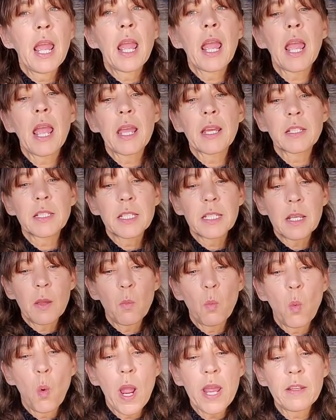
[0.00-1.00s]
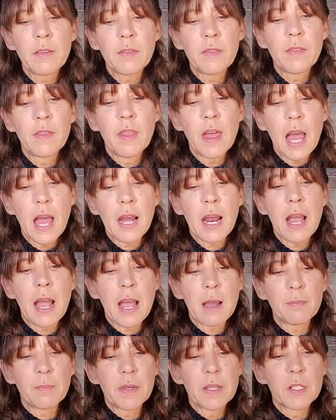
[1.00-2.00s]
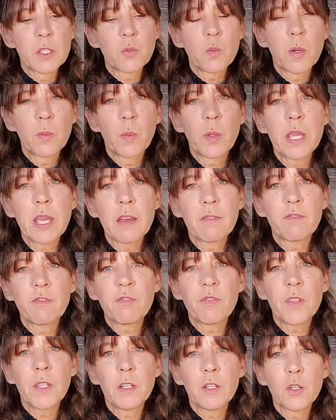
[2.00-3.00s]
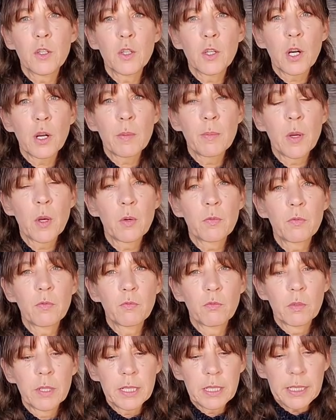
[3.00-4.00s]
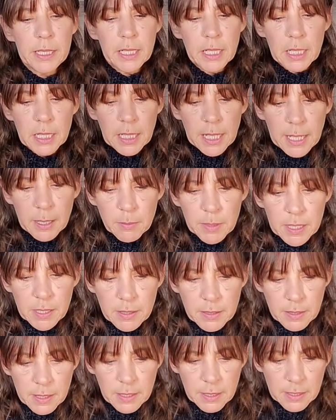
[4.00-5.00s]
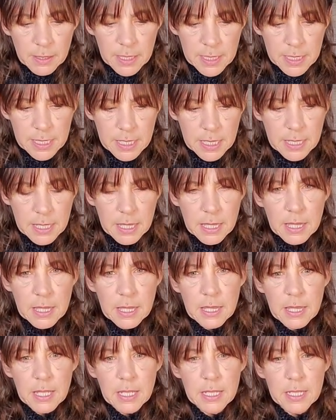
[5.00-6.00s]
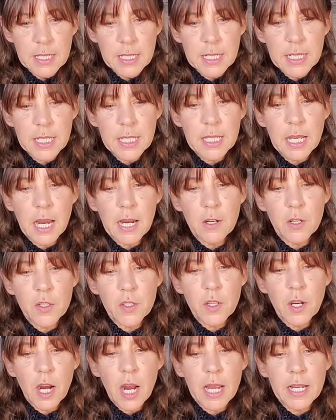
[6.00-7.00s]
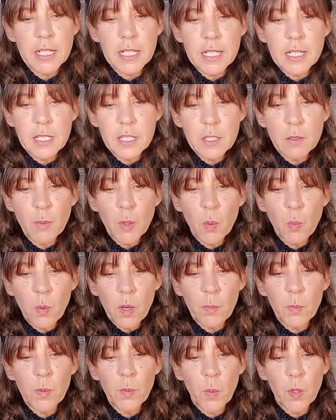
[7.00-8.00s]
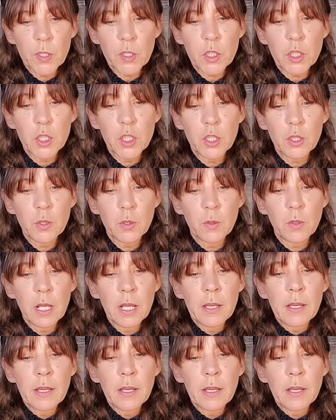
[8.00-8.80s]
and when that happens, when we have fear about really claiming these desires or ideas about what we want to do,